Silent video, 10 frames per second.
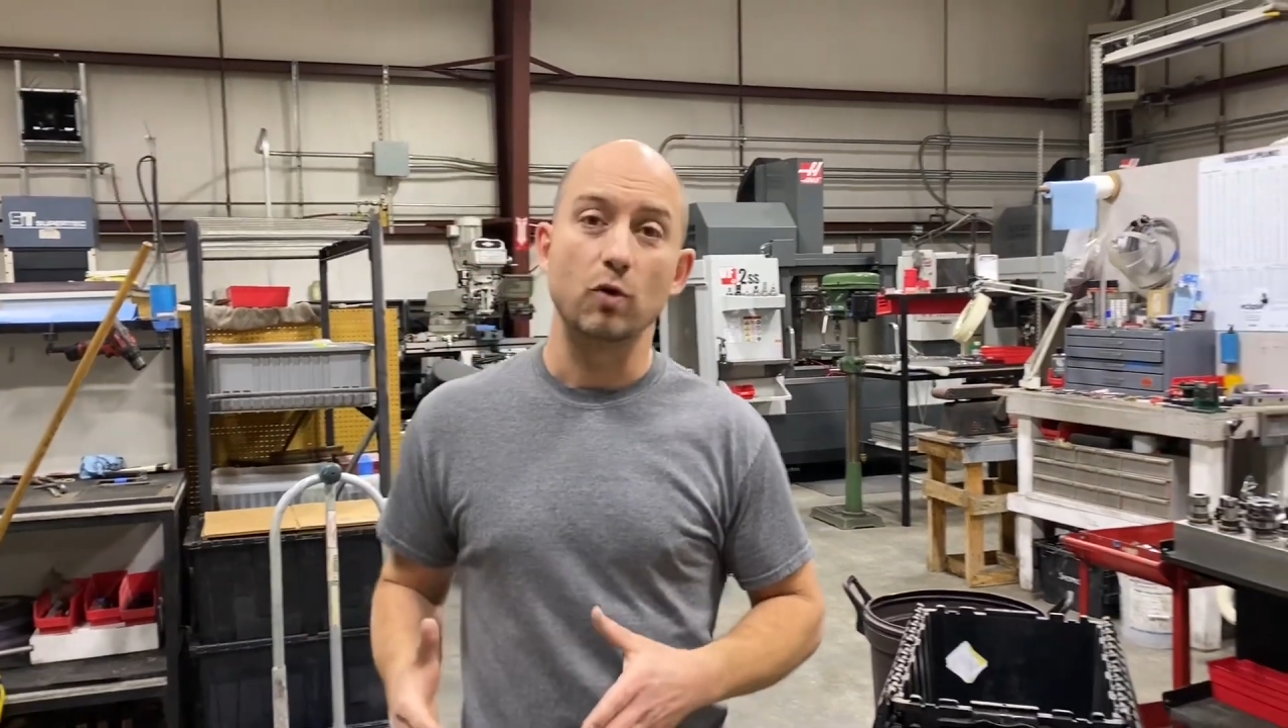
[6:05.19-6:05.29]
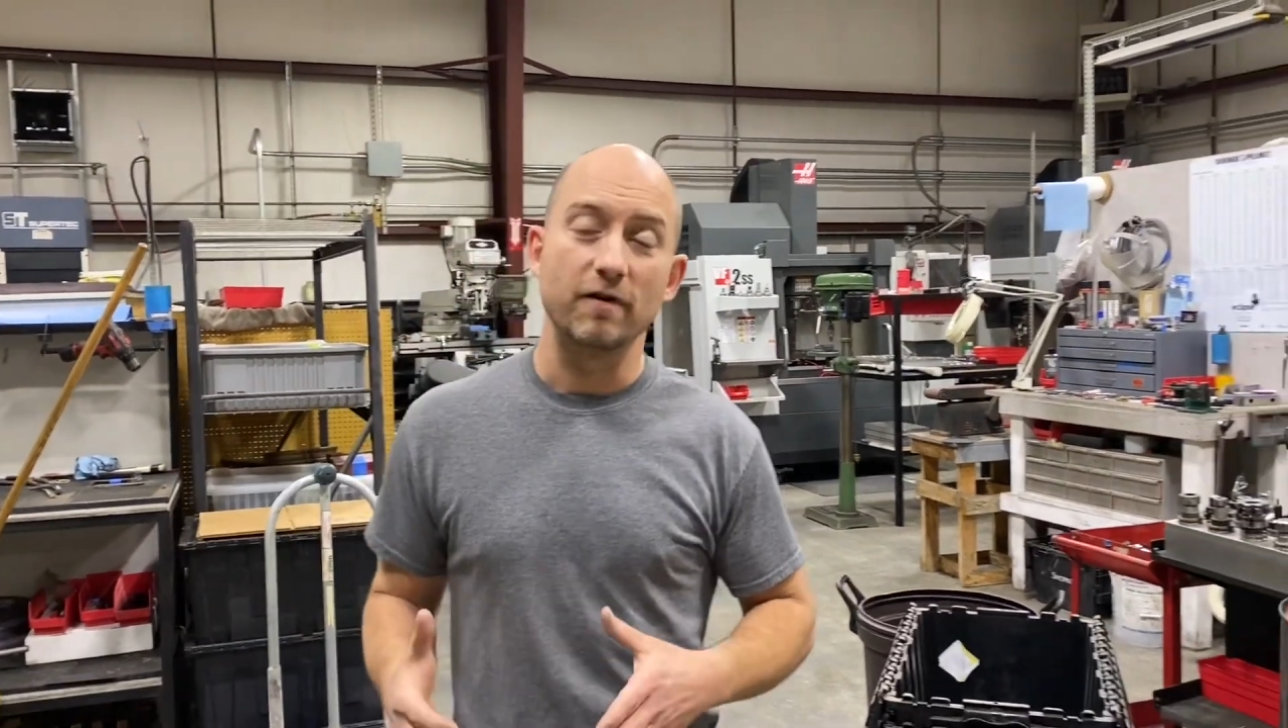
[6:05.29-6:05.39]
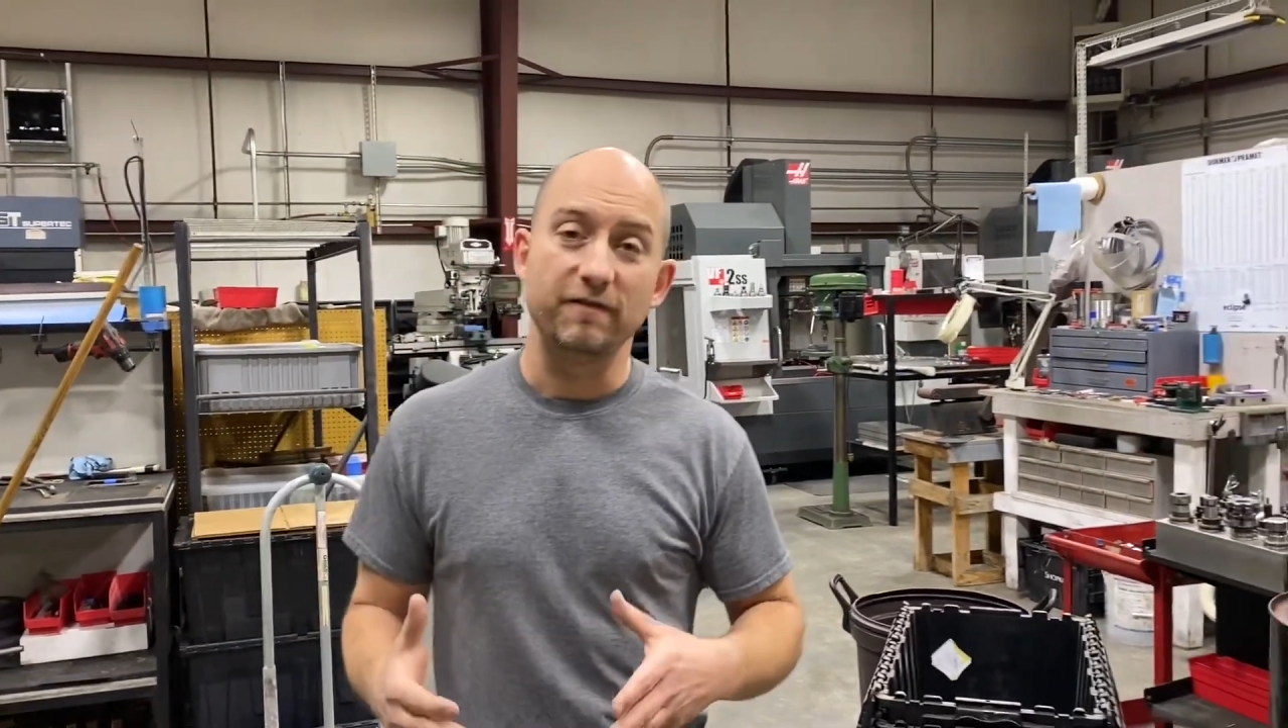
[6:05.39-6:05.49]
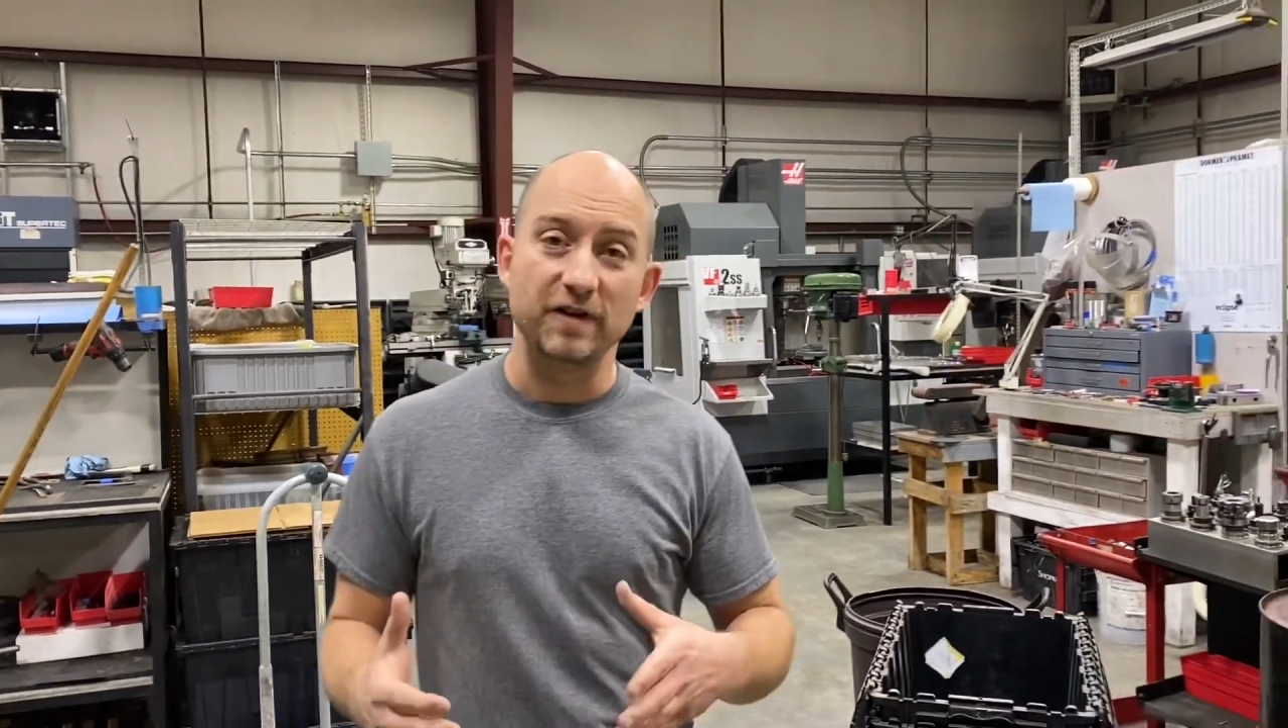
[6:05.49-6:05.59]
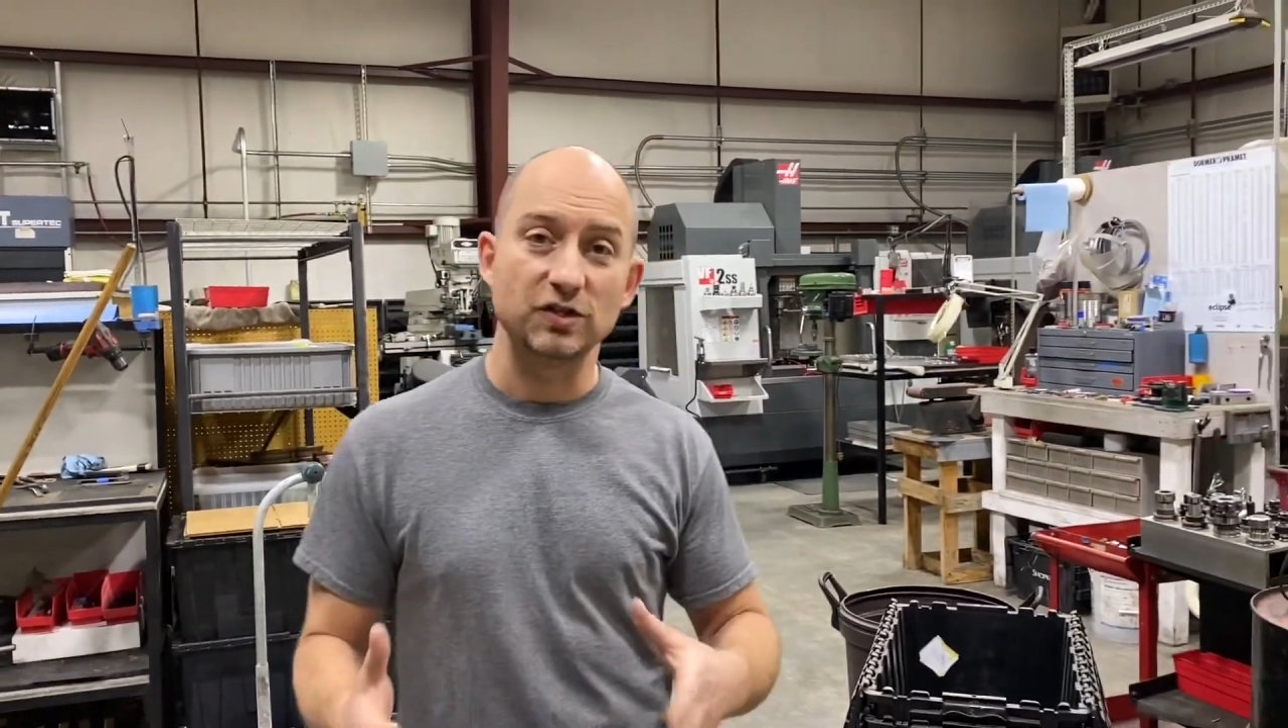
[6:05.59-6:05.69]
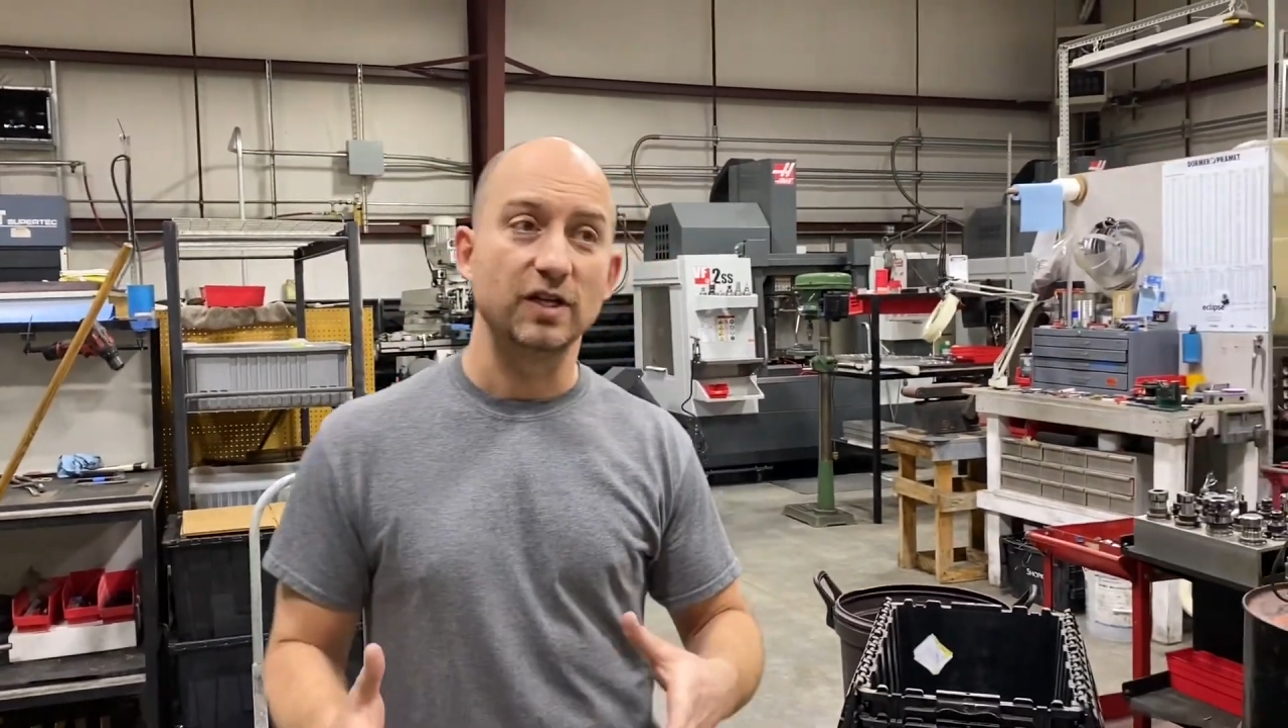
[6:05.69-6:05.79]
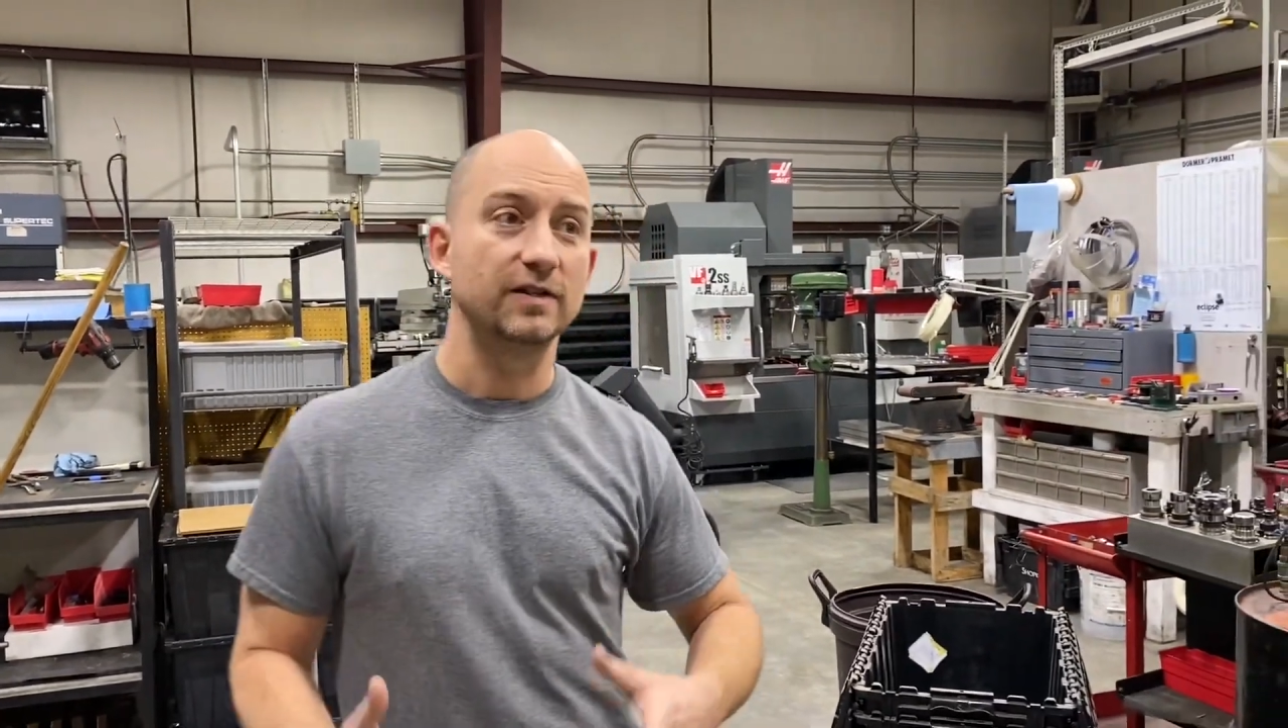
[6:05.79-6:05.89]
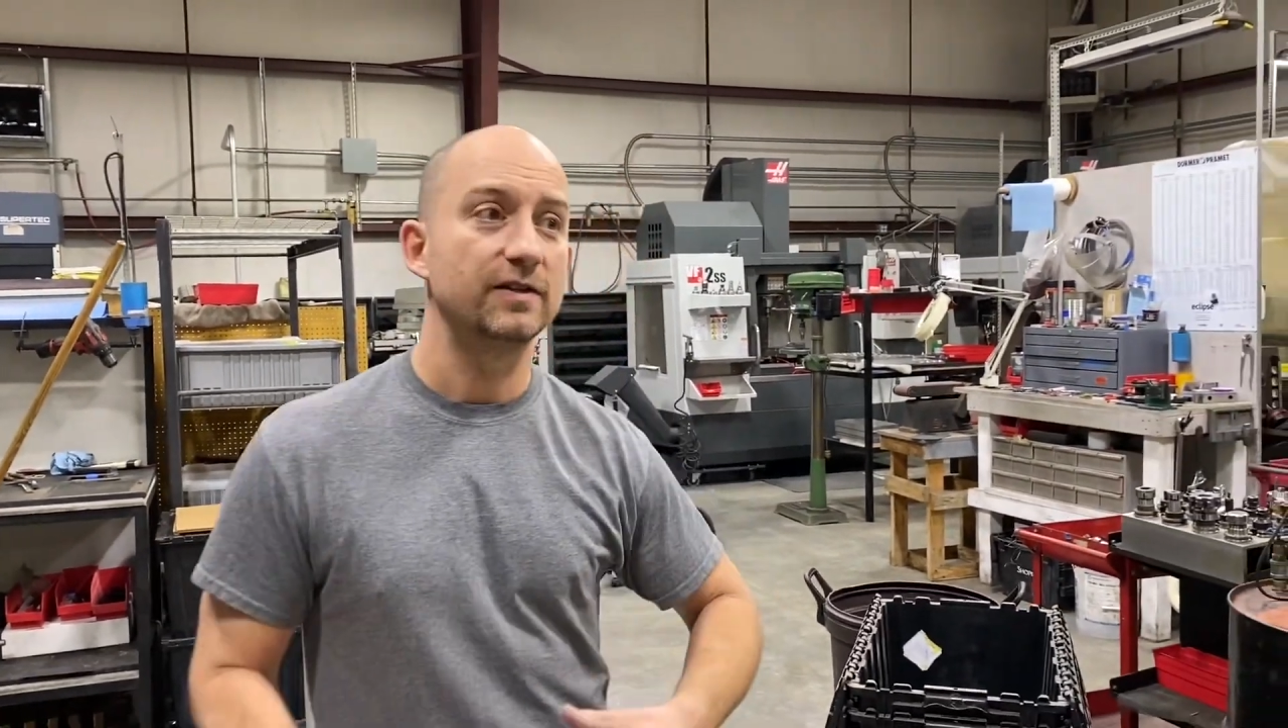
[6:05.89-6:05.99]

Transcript: efficient.